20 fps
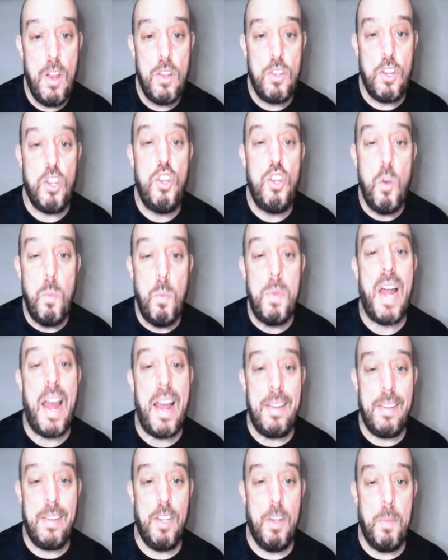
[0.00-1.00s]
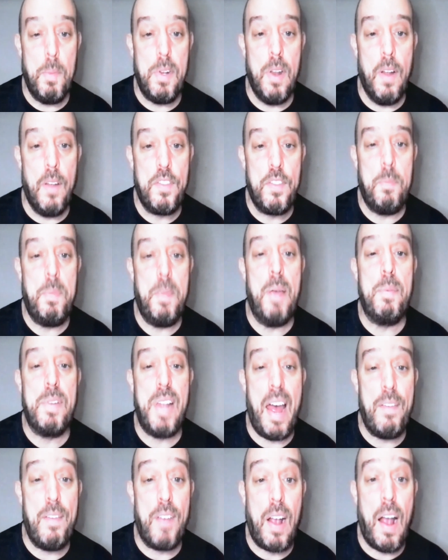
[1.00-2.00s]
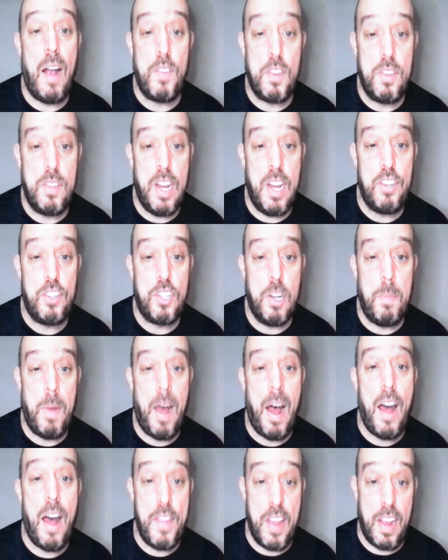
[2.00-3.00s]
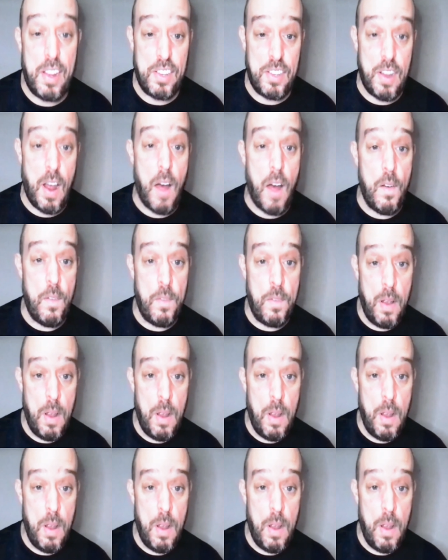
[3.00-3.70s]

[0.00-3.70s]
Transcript: to humanizing them enough to be able to have a conversation about how they could solve